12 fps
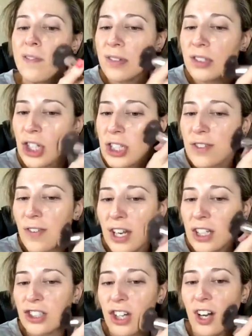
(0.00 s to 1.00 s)
just
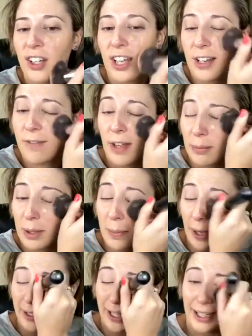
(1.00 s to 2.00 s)
finished online family
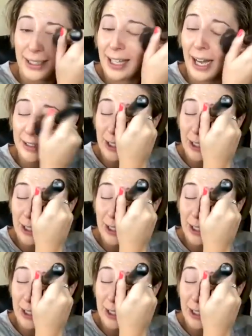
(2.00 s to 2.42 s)
ballet class.